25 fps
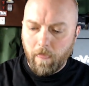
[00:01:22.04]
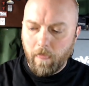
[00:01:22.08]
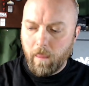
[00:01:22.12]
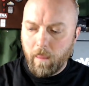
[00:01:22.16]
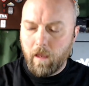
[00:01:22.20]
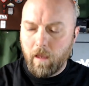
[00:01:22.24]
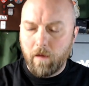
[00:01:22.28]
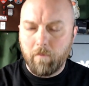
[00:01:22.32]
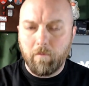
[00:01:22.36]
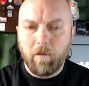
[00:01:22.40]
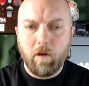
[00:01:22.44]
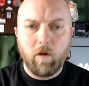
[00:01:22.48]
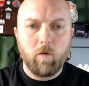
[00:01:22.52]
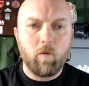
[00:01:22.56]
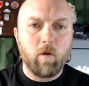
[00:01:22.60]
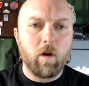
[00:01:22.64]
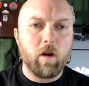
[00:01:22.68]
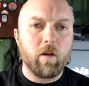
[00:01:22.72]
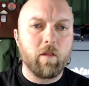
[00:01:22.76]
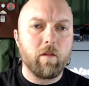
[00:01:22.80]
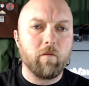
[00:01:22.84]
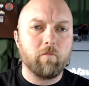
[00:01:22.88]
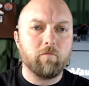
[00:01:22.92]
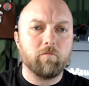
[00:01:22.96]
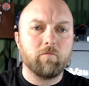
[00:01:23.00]
And I'm going to
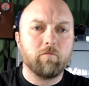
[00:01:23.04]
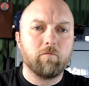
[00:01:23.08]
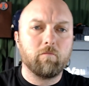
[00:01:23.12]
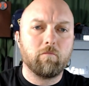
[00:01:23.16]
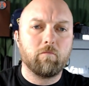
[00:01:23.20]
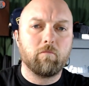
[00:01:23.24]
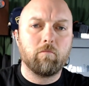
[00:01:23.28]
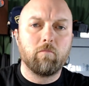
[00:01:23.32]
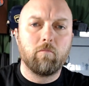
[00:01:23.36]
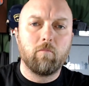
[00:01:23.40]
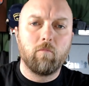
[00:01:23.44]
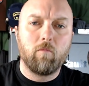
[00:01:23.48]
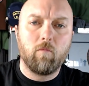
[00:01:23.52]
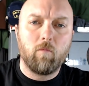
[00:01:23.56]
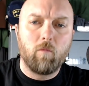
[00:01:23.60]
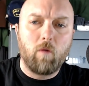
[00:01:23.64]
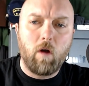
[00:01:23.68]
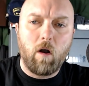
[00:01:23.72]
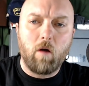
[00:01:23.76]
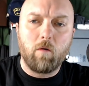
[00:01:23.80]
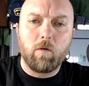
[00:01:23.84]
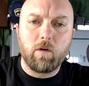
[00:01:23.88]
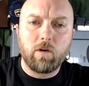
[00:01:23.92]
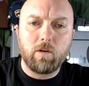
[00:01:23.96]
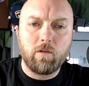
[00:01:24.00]
wear them
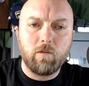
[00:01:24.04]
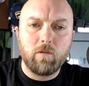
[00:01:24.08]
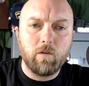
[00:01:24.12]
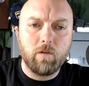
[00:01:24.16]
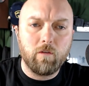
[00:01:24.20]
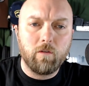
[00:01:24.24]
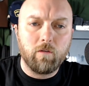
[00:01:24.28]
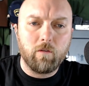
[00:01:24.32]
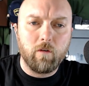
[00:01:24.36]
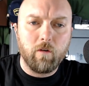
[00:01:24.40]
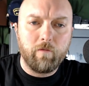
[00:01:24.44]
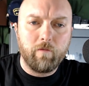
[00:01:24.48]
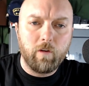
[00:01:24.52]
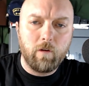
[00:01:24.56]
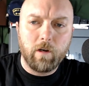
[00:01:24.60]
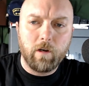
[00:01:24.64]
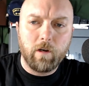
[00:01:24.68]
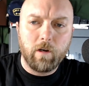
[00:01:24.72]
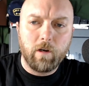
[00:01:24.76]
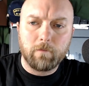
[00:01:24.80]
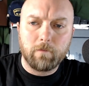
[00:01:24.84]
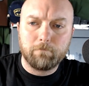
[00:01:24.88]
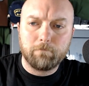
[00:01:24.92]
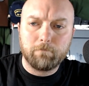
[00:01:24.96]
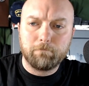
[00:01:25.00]
while we're doing the review
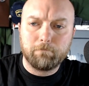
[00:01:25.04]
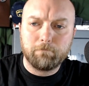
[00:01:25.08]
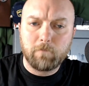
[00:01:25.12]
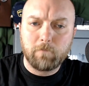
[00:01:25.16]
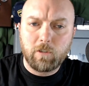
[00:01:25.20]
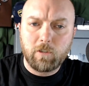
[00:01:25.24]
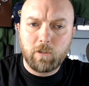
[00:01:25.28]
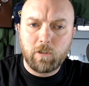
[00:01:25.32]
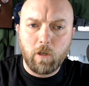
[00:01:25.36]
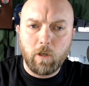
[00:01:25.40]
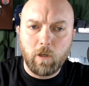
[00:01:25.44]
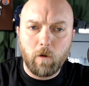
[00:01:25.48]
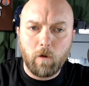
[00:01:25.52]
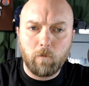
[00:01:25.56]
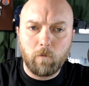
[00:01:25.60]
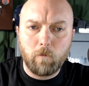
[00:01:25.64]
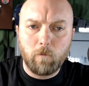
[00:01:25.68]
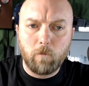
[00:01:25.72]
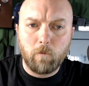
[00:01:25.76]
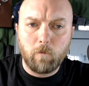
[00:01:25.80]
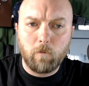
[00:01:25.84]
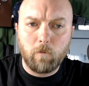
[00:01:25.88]
here. So,